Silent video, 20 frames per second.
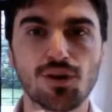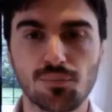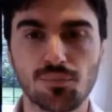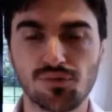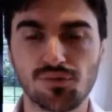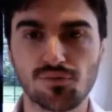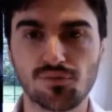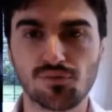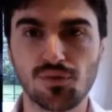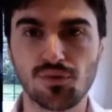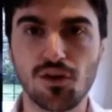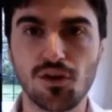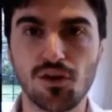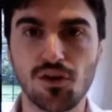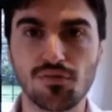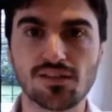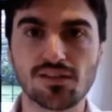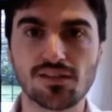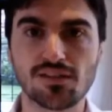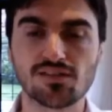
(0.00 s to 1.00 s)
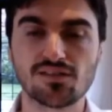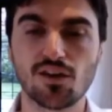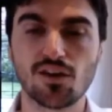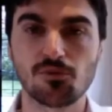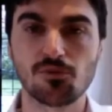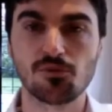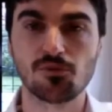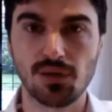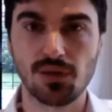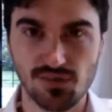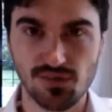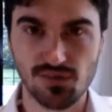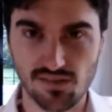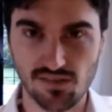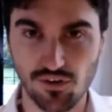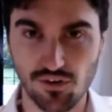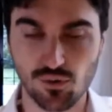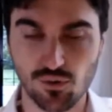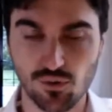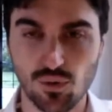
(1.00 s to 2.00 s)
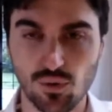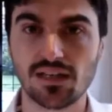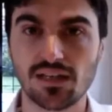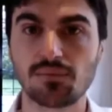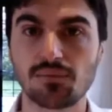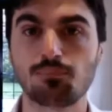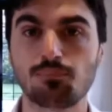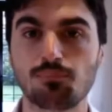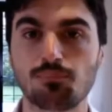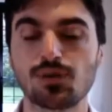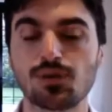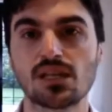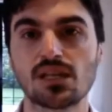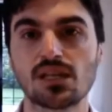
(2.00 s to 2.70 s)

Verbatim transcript: the peripheral nerve, it's going to become sensitive very quickly, but